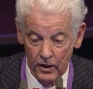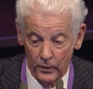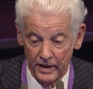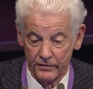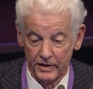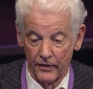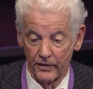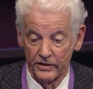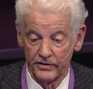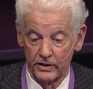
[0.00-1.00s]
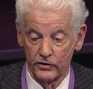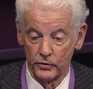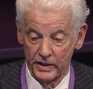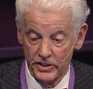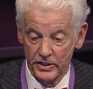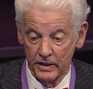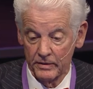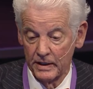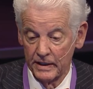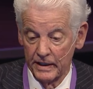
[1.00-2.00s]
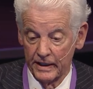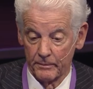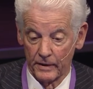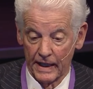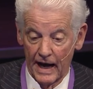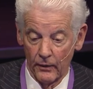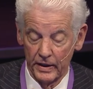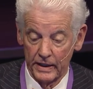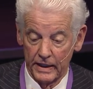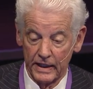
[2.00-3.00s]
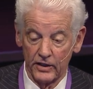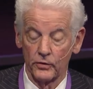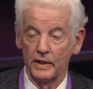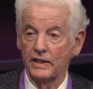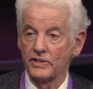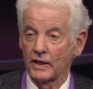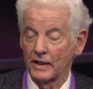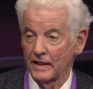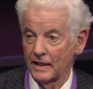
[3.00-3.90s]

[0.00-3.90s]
We have done this in Tunisia, in Malawi, in Indonesia,